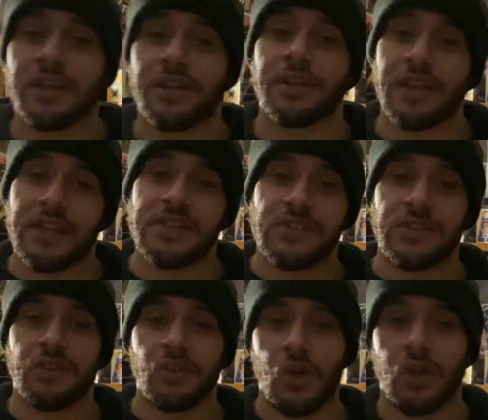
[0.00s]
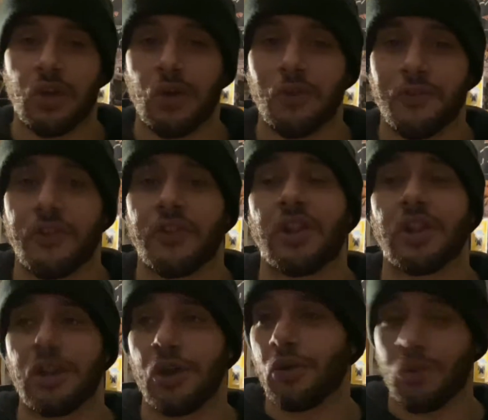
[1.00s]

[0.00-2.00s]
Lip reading: a nice steal on GOAT for the low.